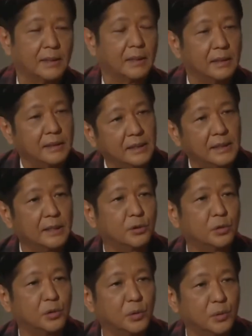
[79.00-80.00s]
hindi
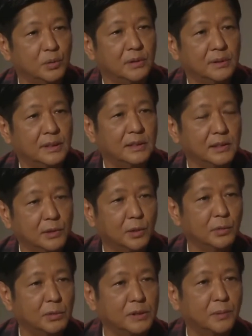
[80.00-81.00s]
nasusunod. That is
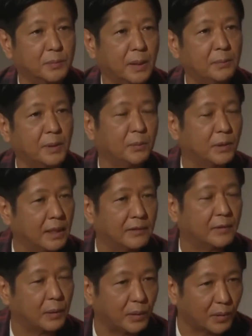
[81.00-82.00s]
always the problem. We have
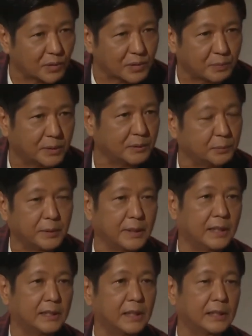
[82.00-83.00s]
the laws, but we
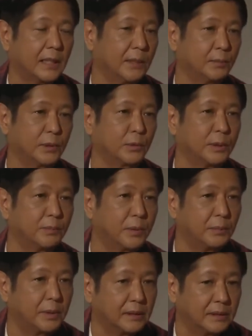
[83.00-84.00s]
are not able to
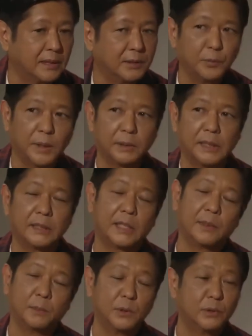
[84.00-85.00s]
implement them. We are not
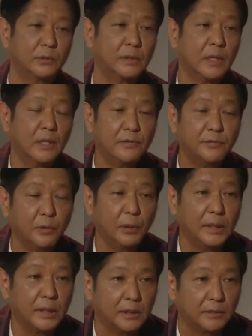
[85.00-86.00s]
able to
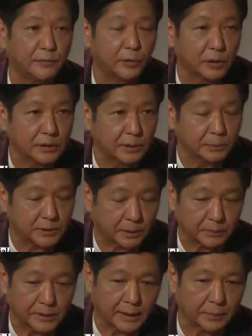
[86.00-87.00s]
fully enforce them
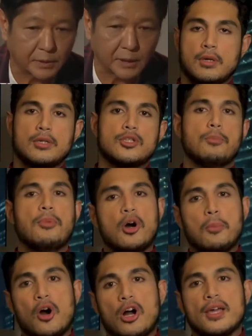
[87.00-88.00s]
sometimes. So
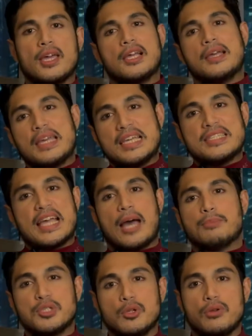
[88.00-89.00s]
Bong is
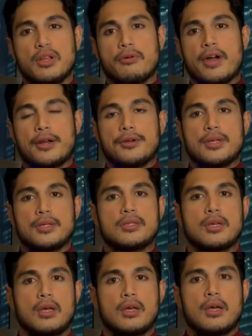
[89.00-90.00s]
absolutely right on this.
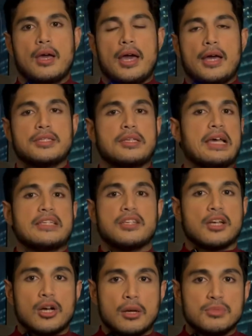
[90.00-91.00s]
As it
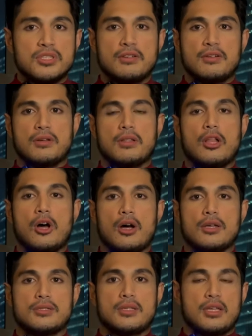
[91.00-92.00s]
comes to
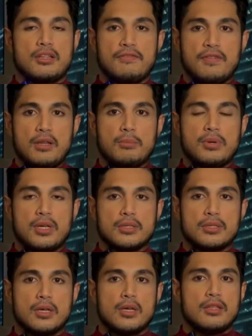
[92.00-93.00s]
laws in the
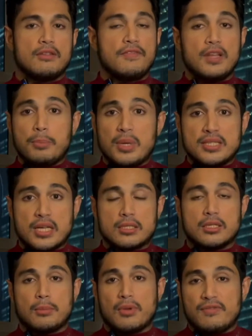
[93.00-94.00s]
Philippines has
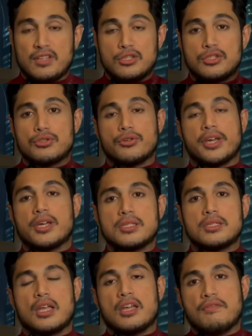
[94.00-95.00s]
some of the
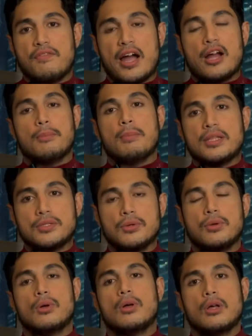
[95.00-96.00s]
strictest
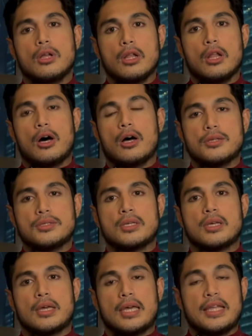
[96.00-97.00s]
environmental laws
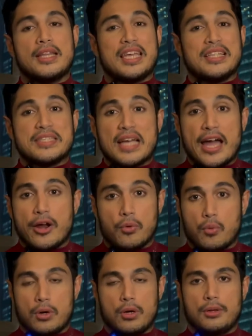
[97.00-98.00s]
in the entire
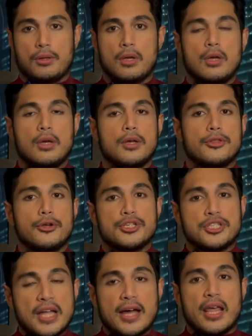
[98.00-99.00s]
world. There is
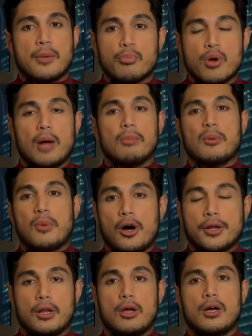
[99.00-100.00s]
not a problem
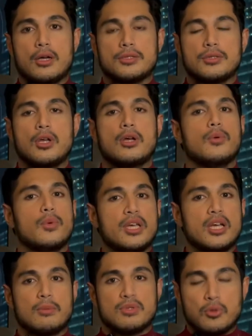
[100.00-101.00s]
on laws when it
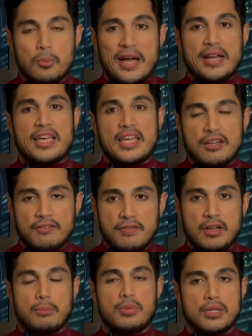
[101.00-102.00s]
comes to mining in the
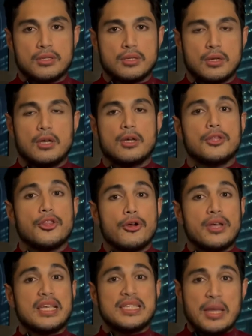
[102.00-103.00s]
Philippines. There
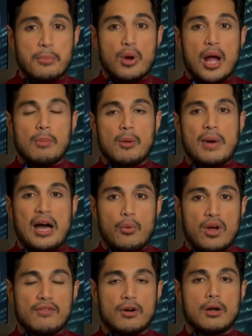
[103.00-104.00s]
is a problem,
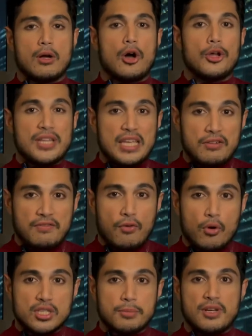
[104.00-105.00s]
however, on the
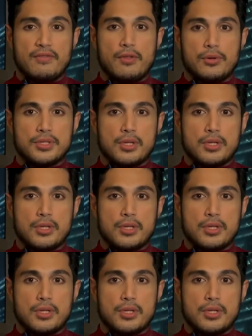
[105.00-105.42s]
enforcement of those